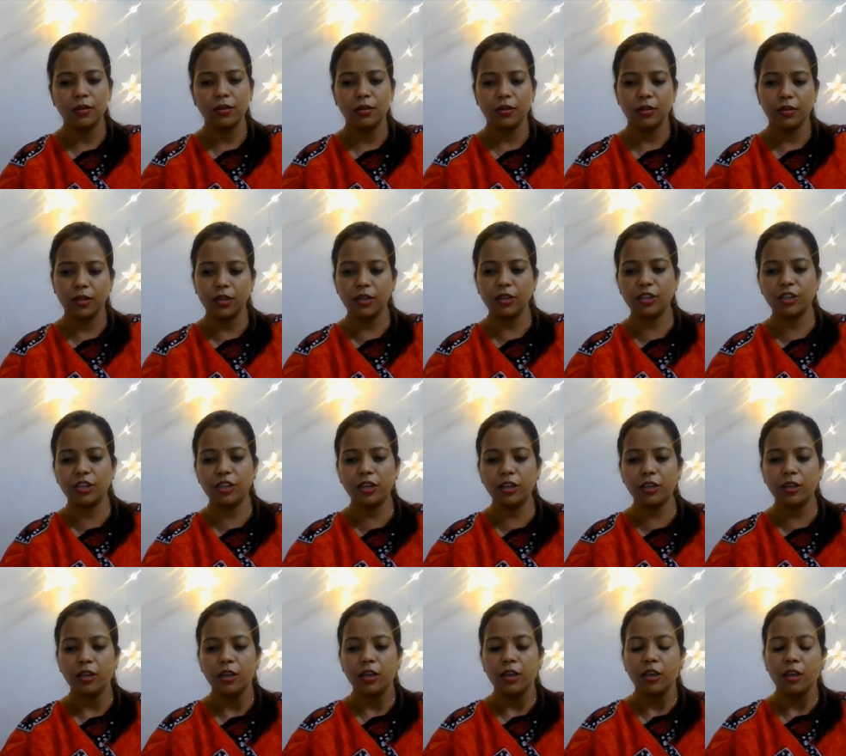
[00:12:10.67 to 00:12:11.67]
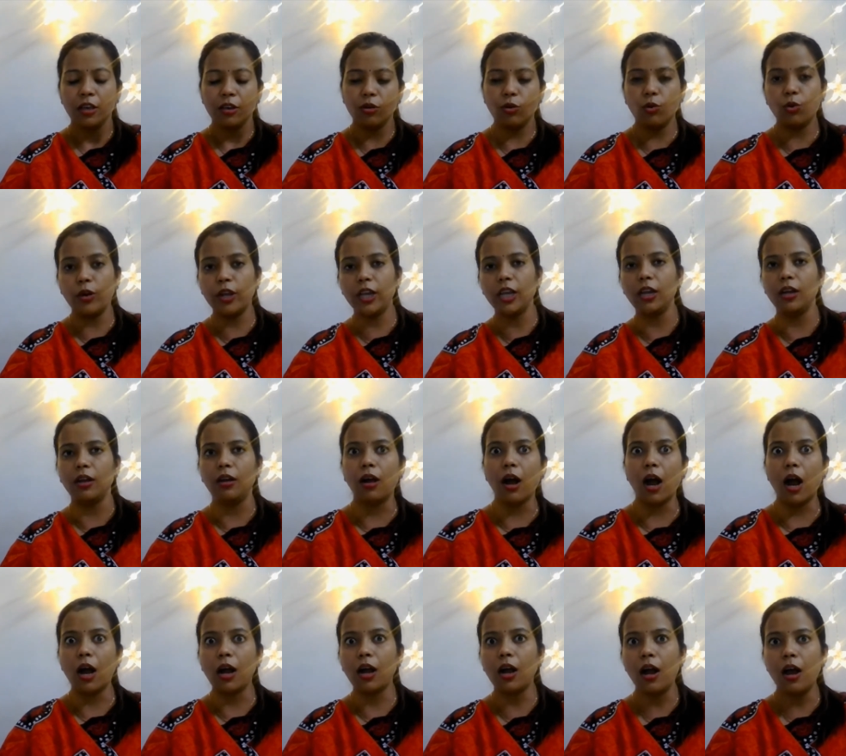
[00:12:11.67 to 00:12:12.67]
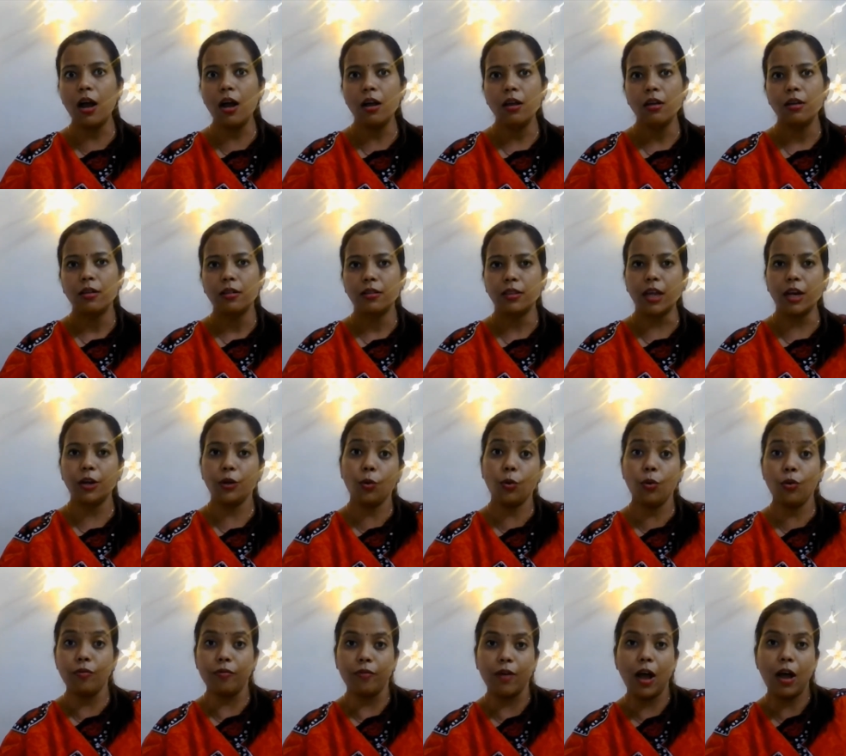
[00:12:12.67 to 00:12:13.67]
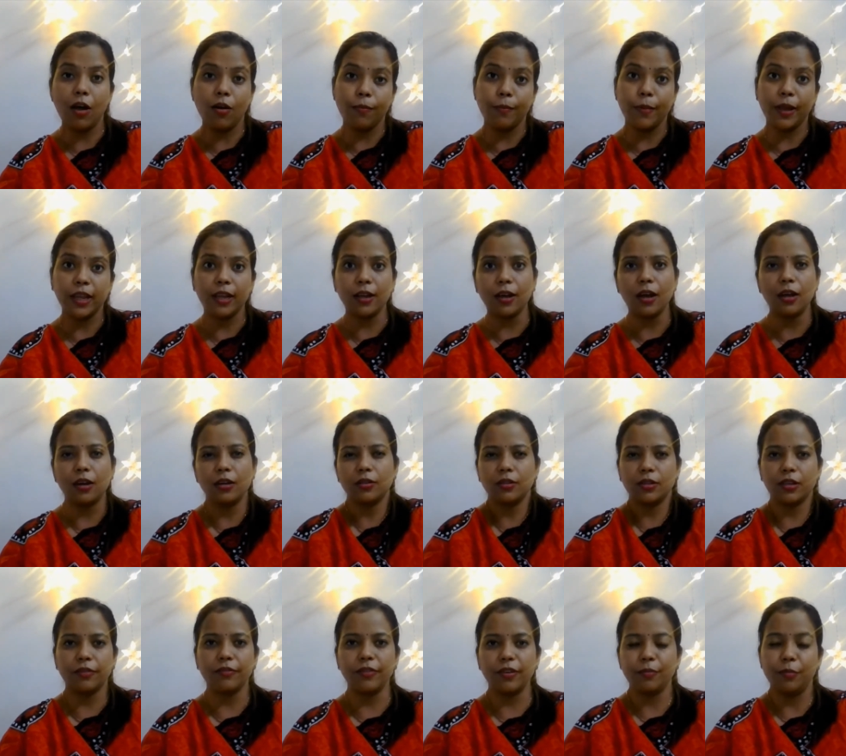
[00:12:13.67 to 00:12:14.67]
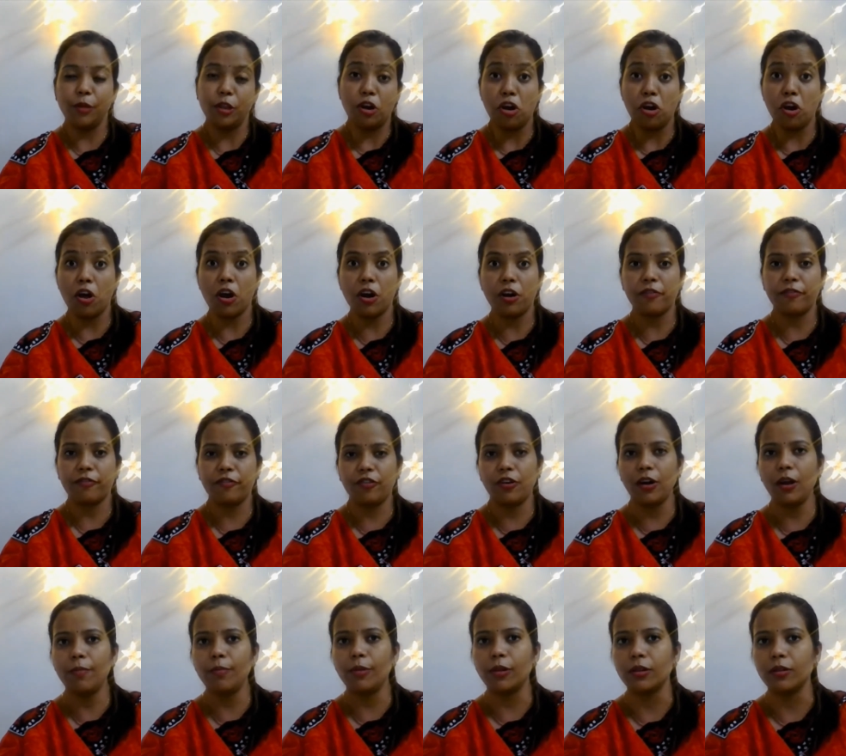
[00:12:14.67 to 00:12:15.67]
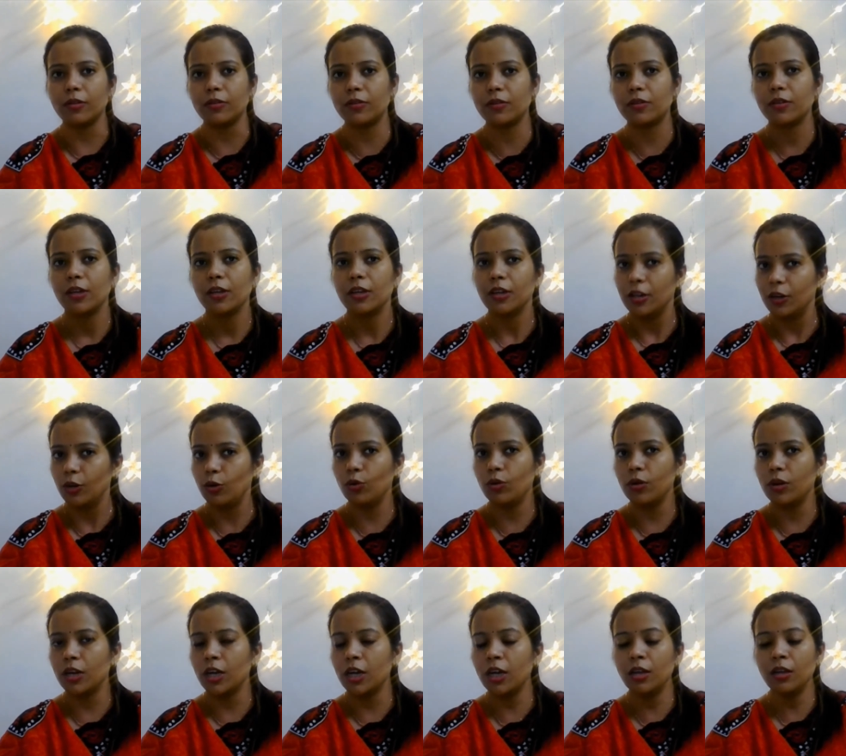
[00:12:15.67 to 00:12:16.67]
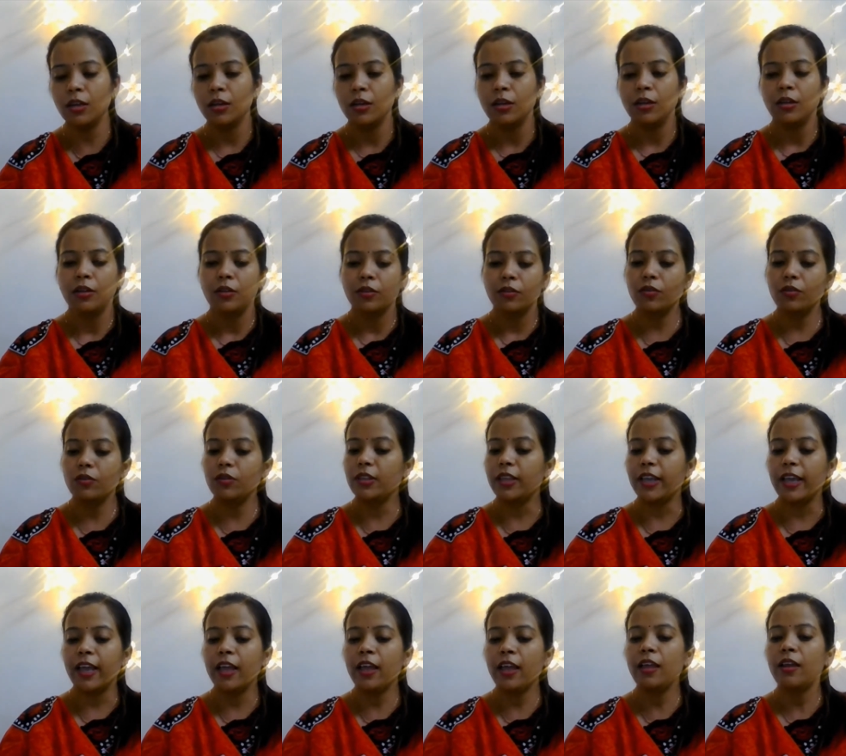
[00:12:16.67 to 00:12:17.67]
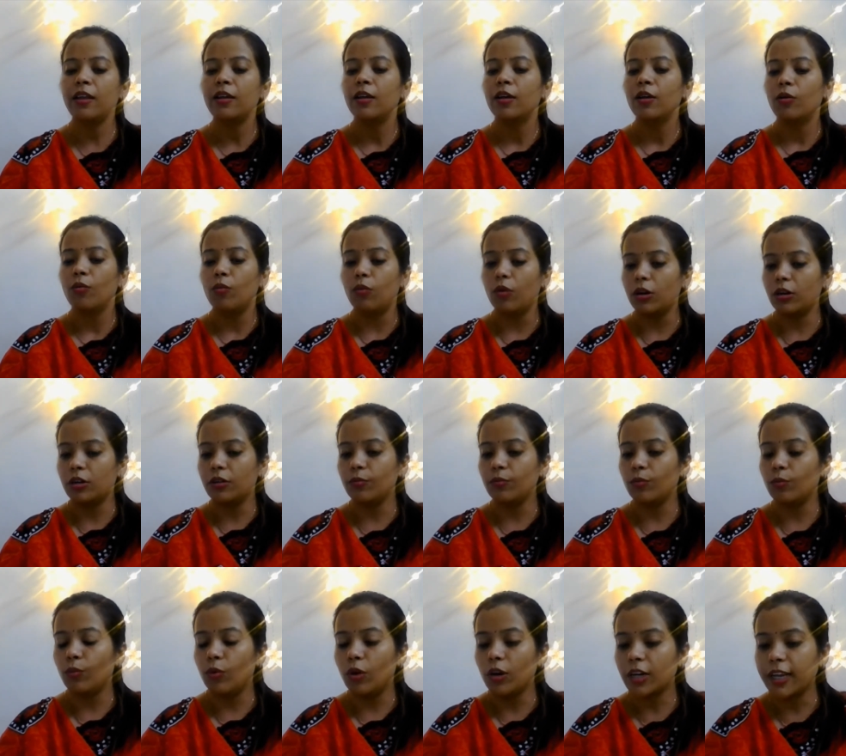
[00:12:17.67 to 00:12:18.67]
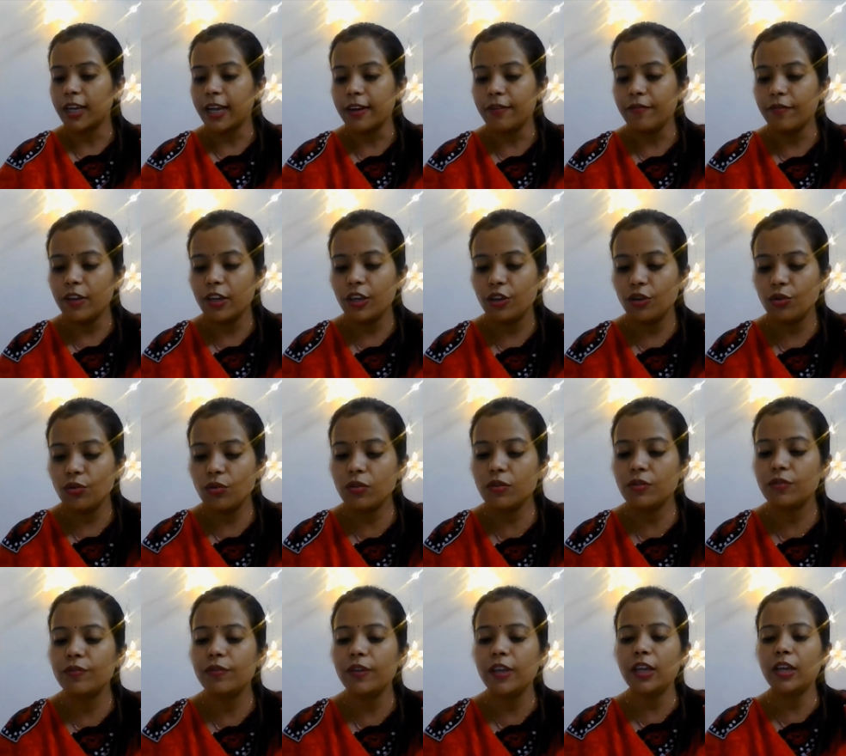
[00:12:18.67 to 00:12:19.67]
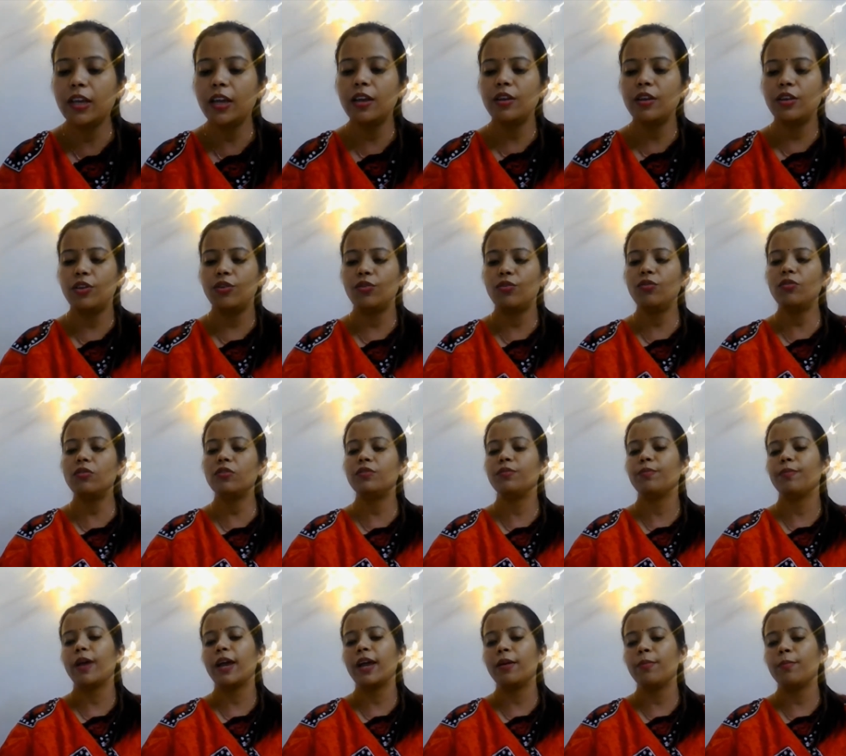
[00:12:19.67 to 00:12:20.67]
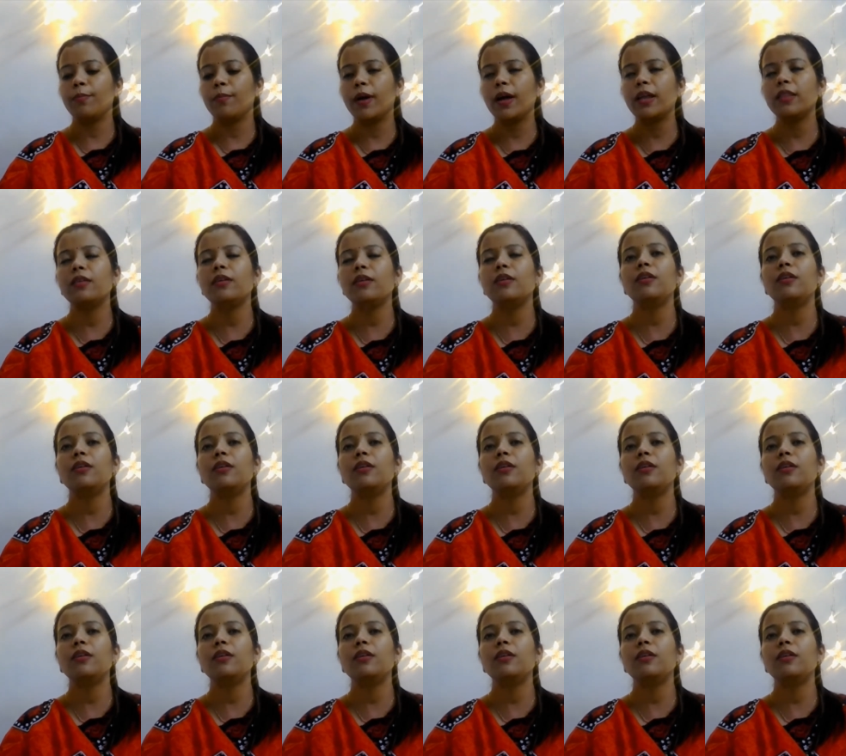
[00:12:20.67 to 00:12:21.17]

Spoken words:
Is she going gaga that, oh wow, my car is giving me a lot of troubles? No, na? So there, what can we use? We can use my mother